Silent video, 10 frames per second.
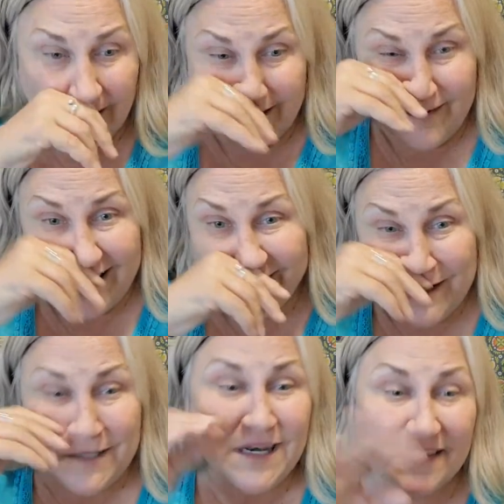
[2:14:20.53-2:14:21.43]
I, I
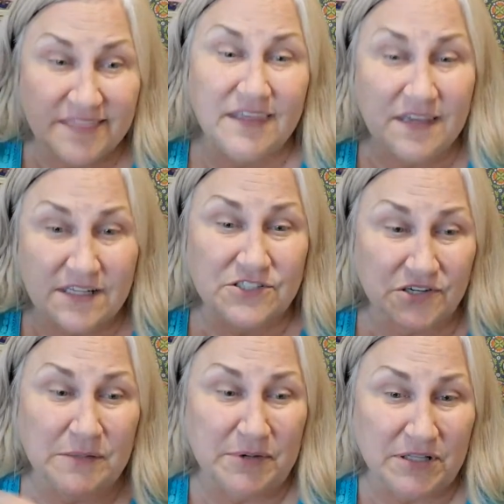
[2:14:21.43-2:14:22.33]
find nothing
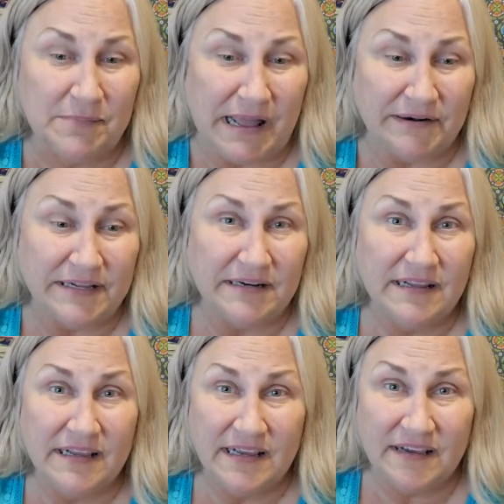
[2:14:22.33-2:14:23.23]
enjoyable about it.
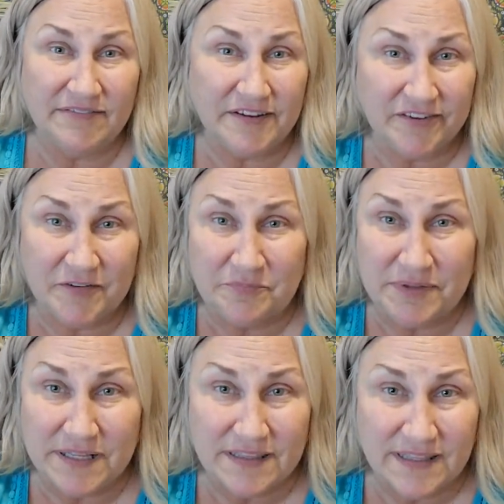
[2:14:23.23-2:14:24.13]
I've never
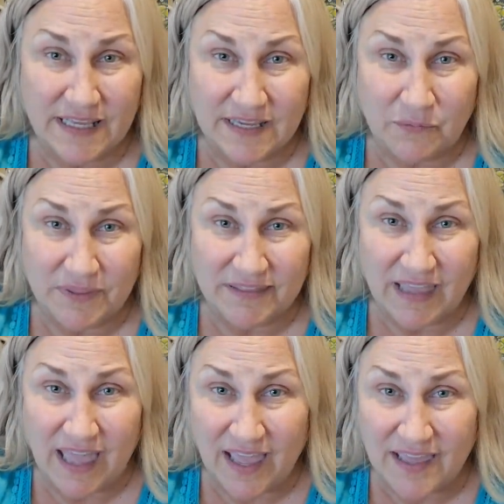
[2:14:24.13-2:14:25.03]
been like with a
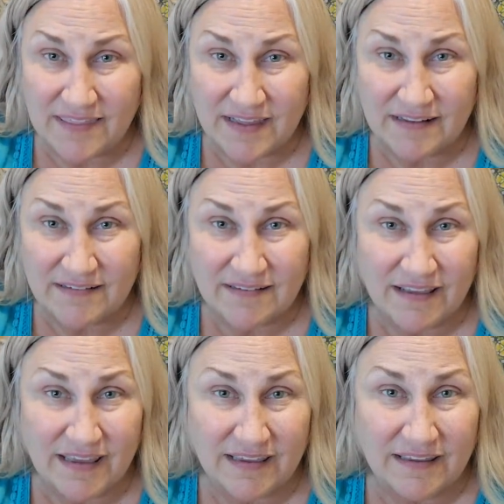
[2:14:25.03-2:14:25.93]
guy that is
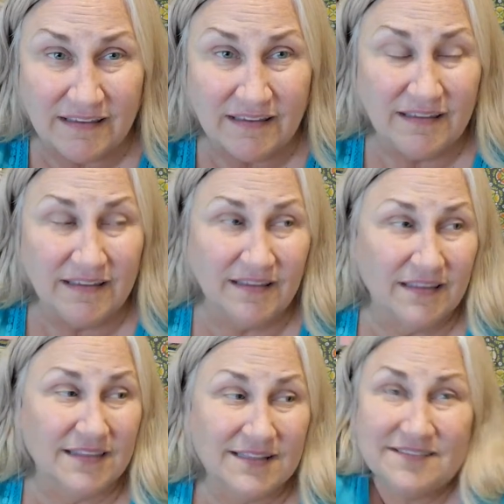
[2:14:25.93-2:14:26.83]
like,
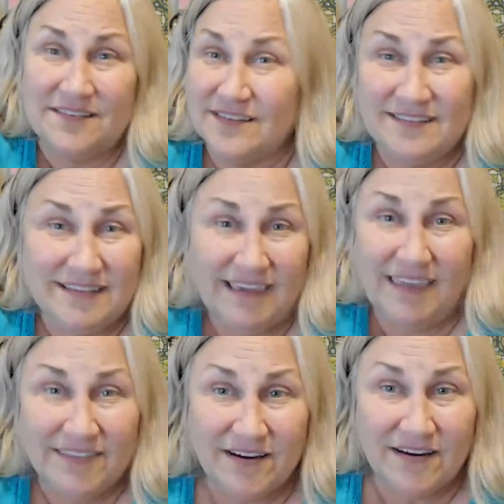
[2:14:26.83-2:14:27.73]
let's cook
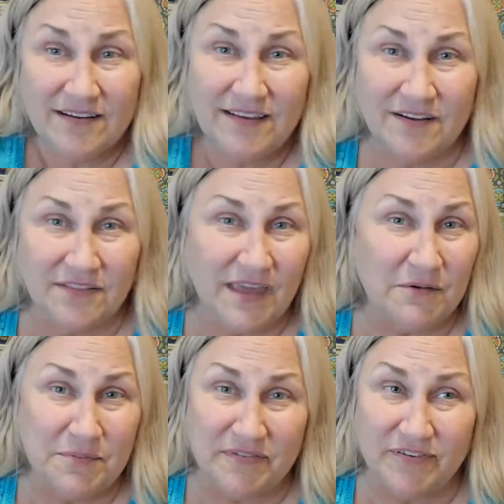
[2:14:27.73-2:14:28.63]
together. You know, that
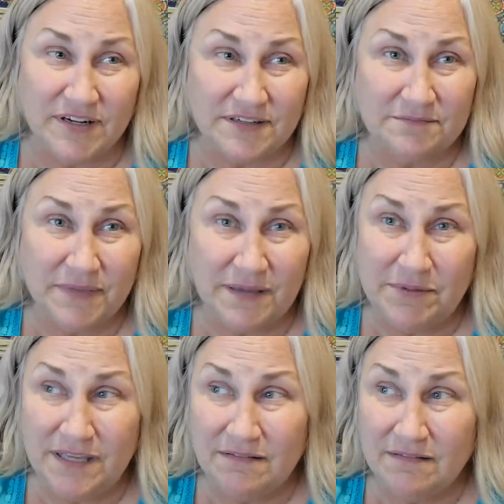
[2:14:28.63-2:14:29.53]
would be fun,
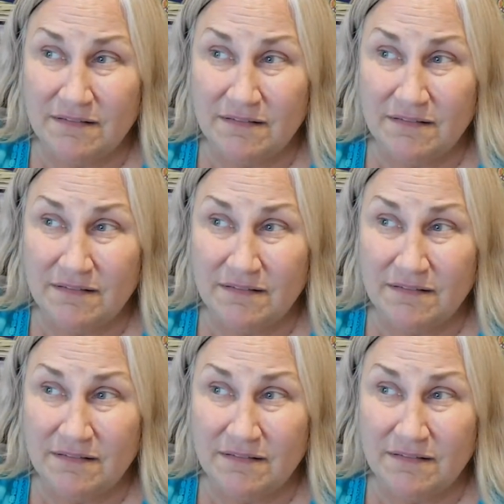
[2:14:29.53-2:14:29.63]
maybe